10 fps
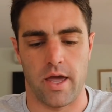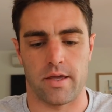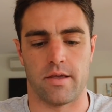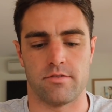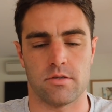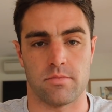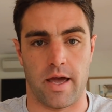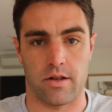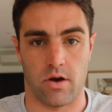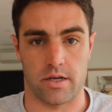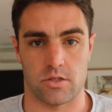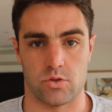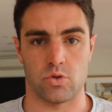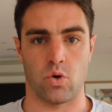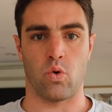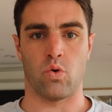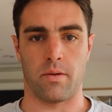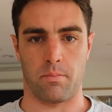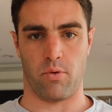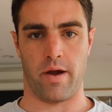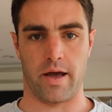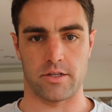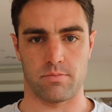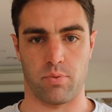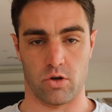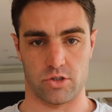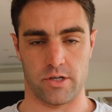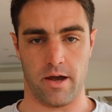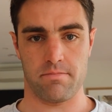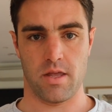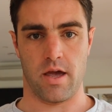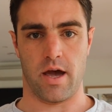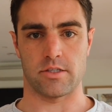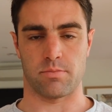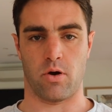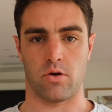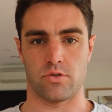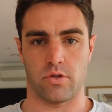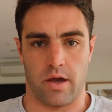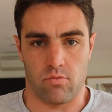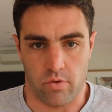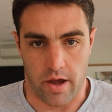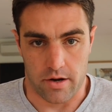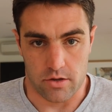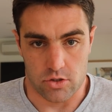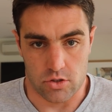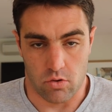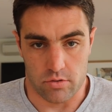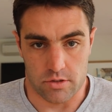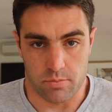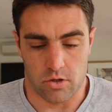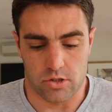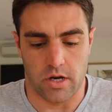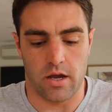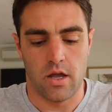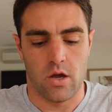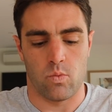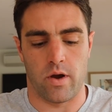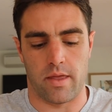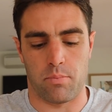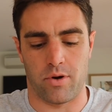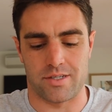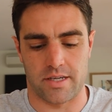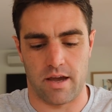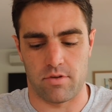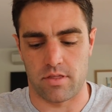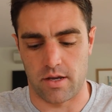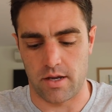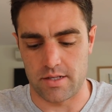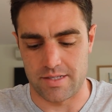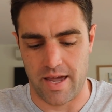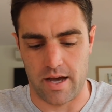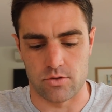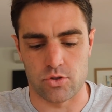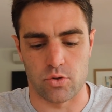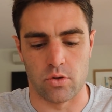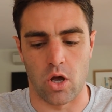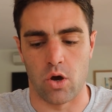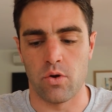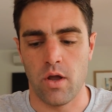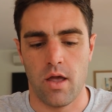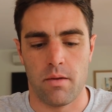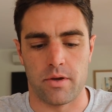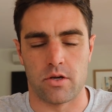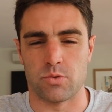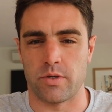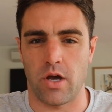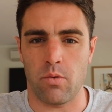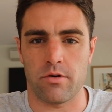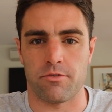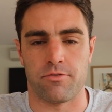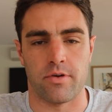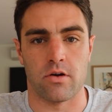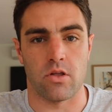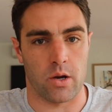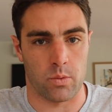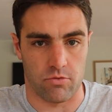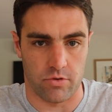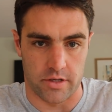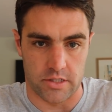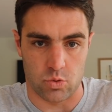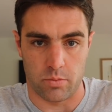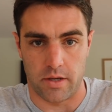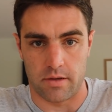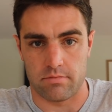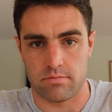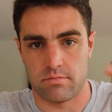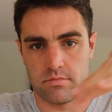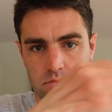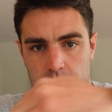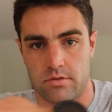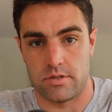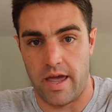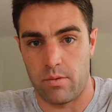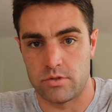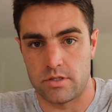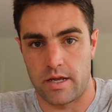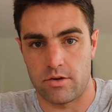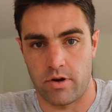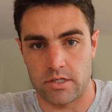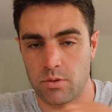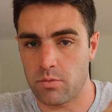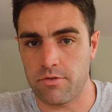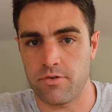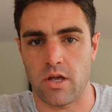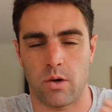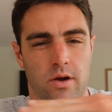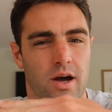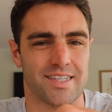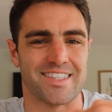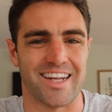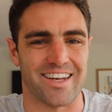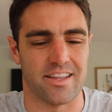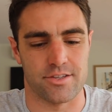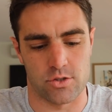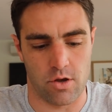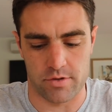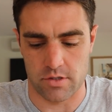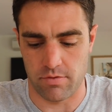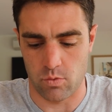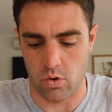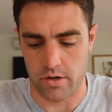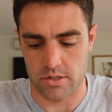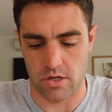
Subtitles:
It gives them that nice and tall and proud posture, as opposed to that rounded shoulders posture where they're pressing everything down too low. Because we don't want to feel like we're really swimming, you know, downwards in that direction. We want to feel like we're kind of sitting near the surface of the water.